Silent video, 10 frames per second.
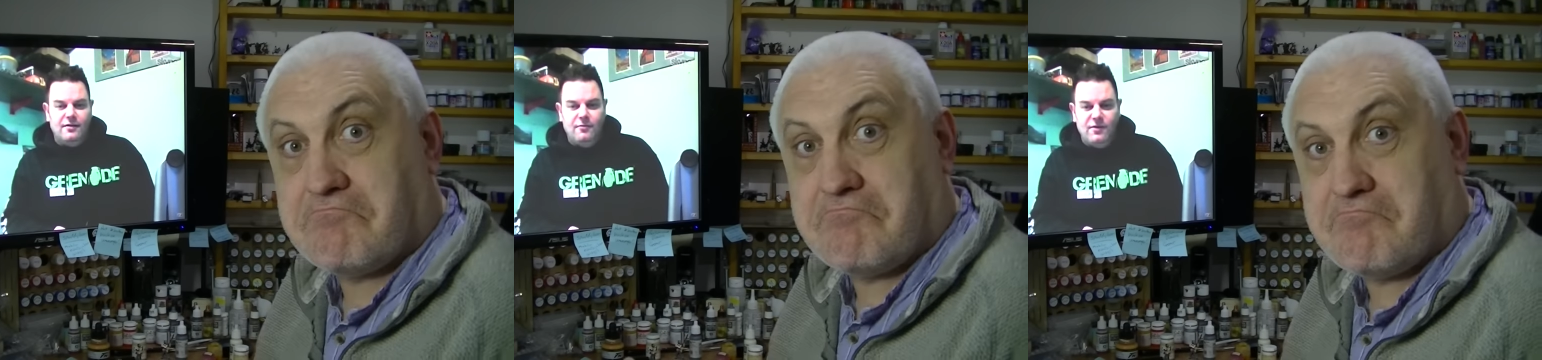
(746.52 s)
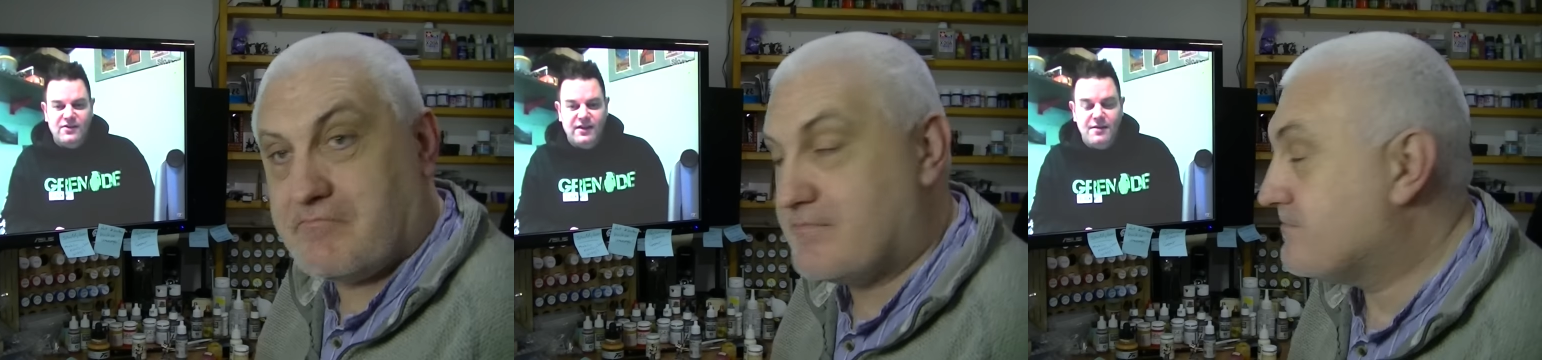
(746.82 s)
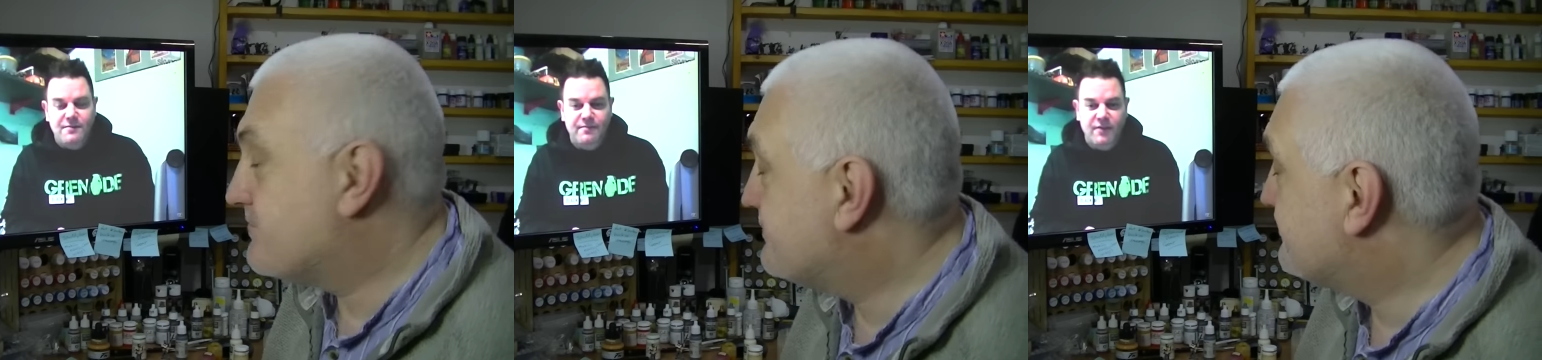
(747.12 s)
Speaker 1: We'll see.
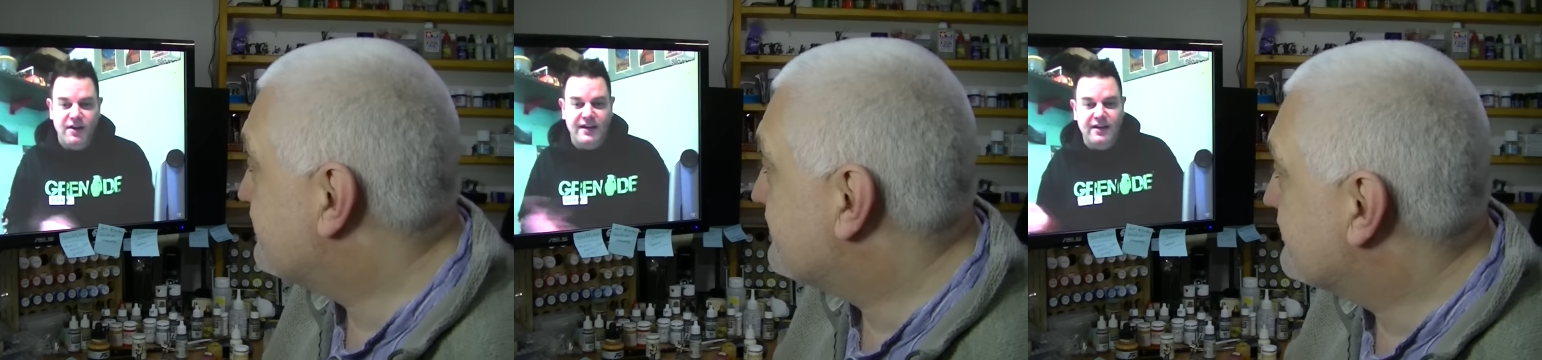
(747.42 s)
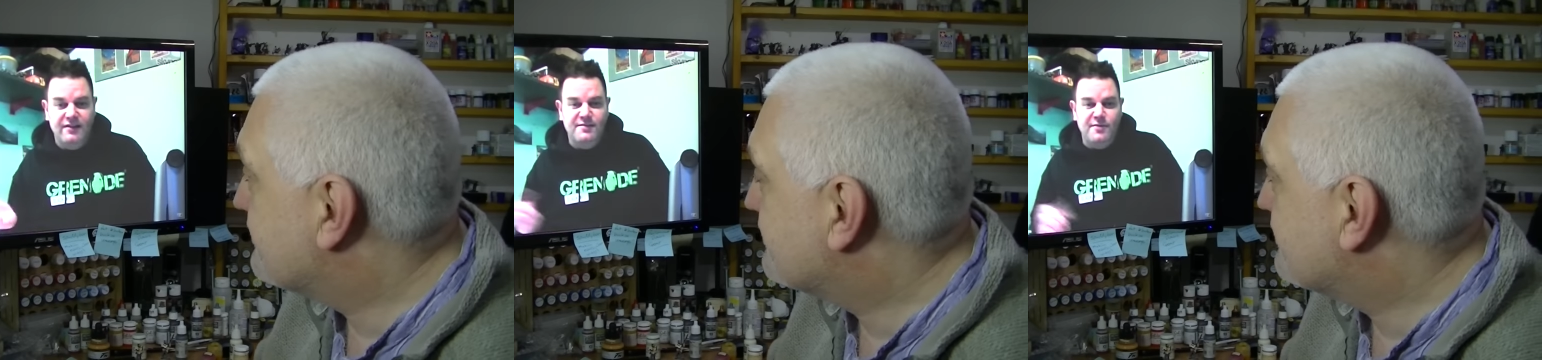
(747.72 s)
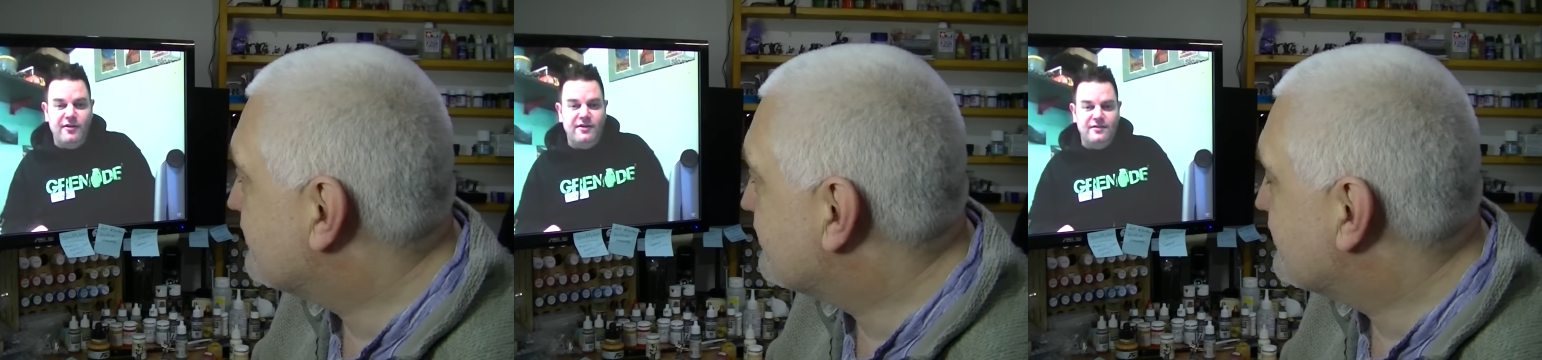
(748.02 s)
I'll let you know
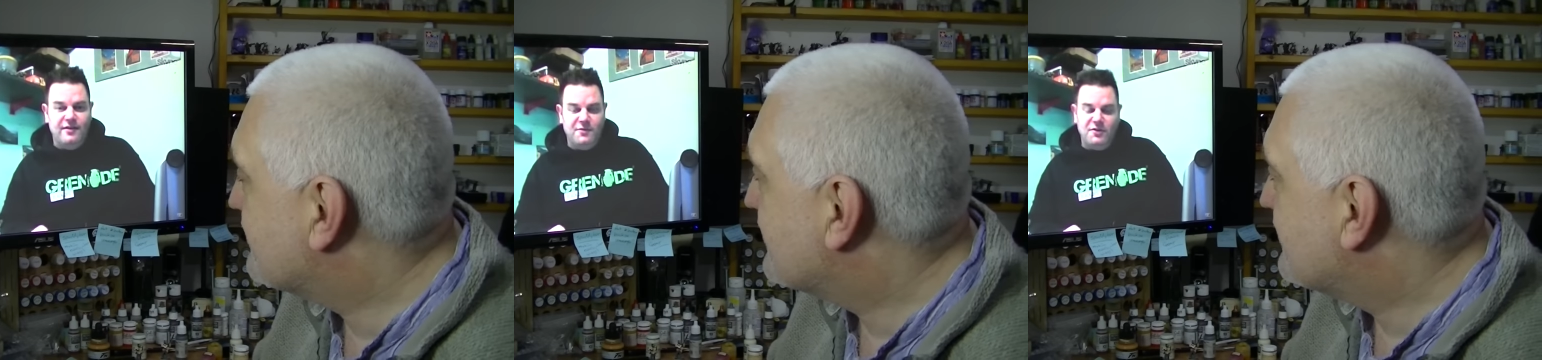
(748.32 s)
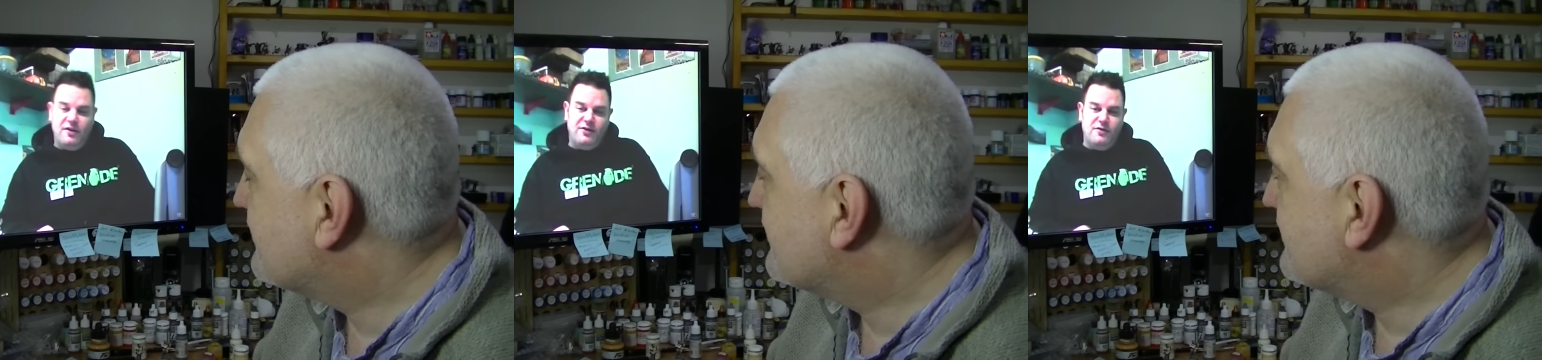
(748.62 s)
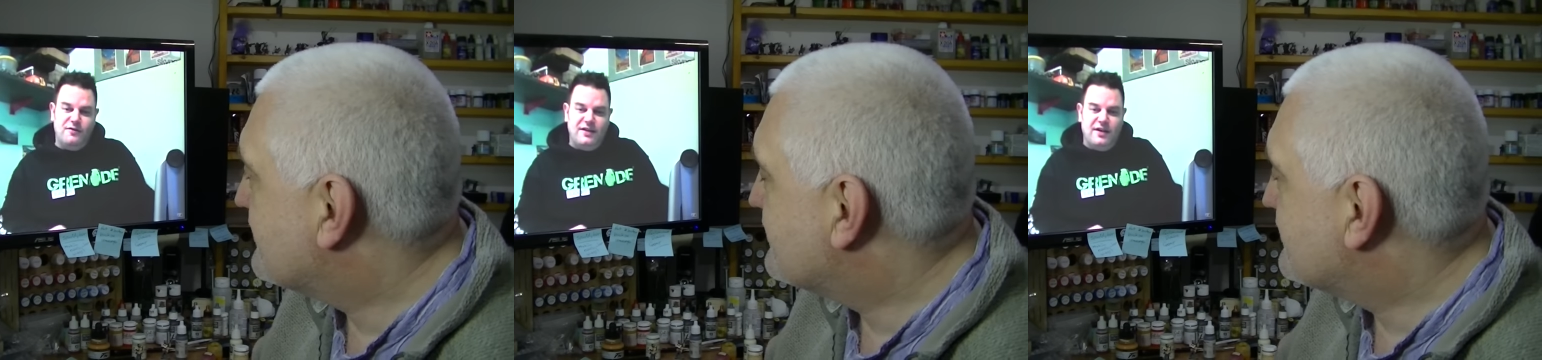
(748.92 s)
tomorrow. I'm I'll do a
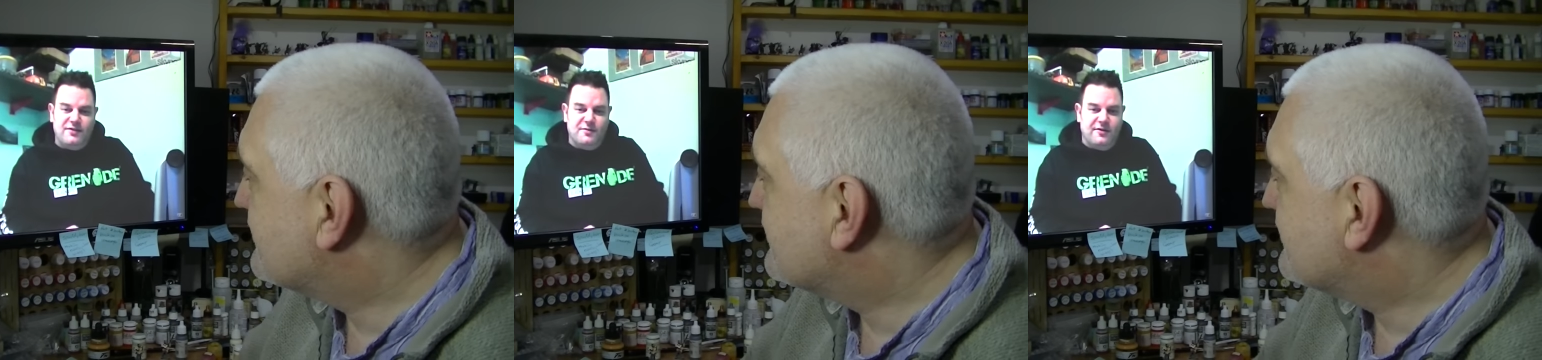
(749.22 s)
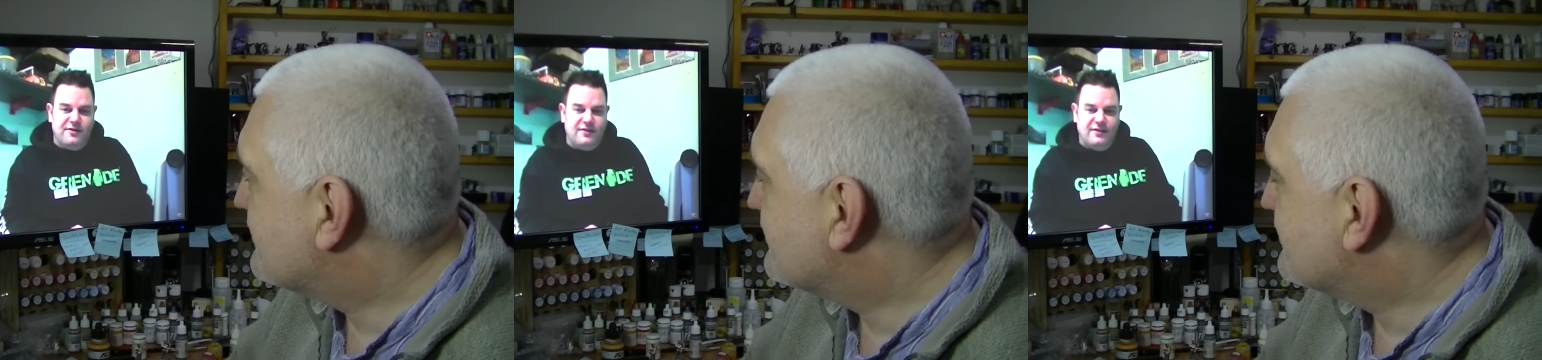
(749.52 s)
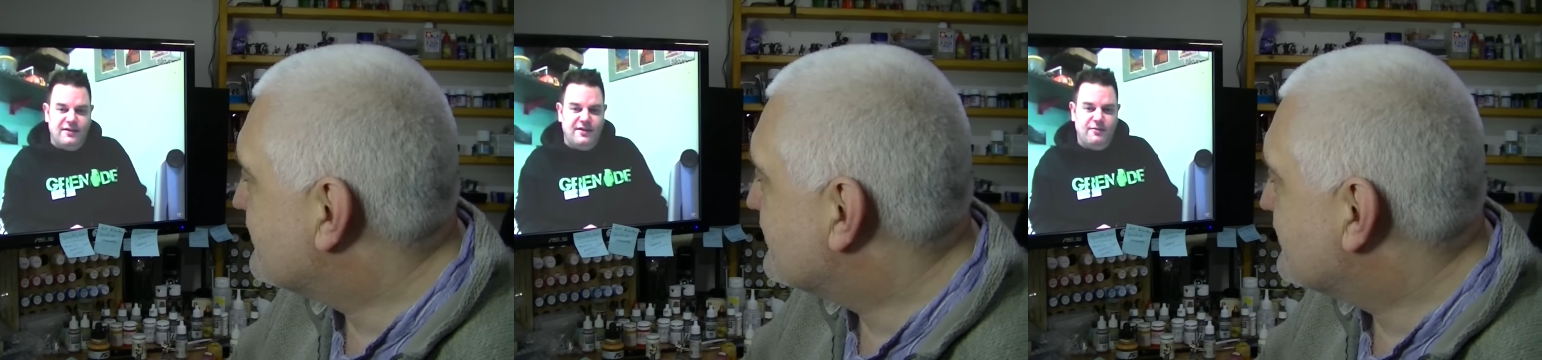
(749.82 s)
video tomorrow, so I'll
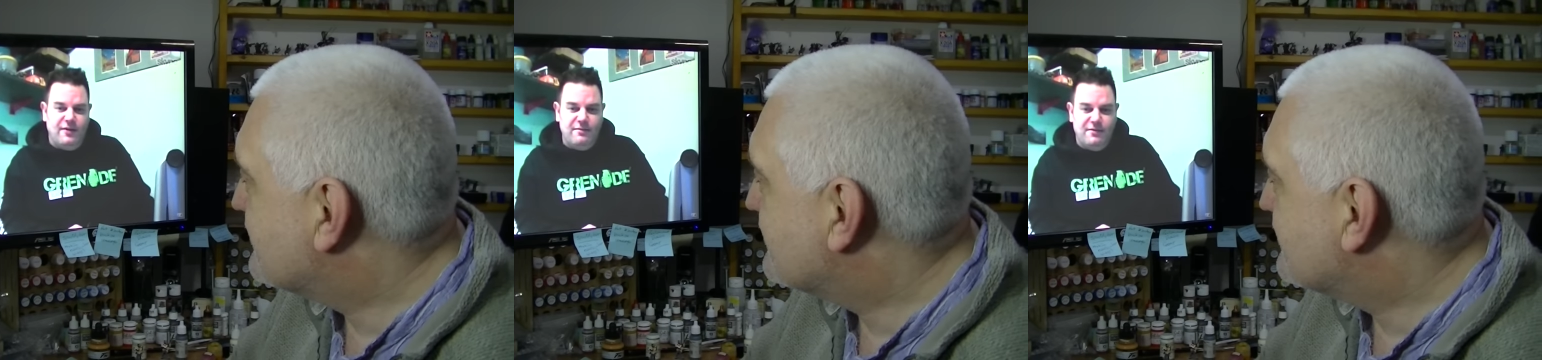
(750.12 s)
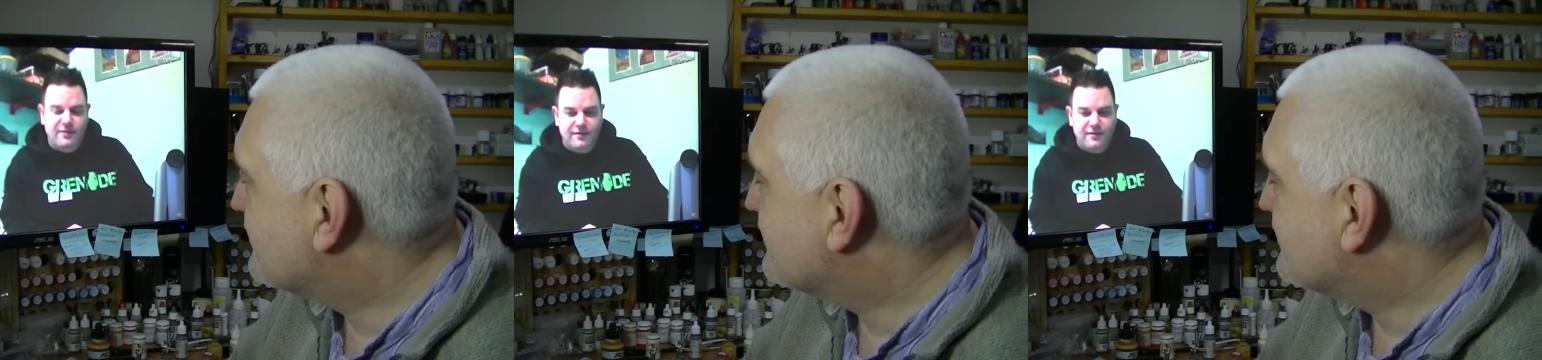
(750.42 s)
let you know what happened.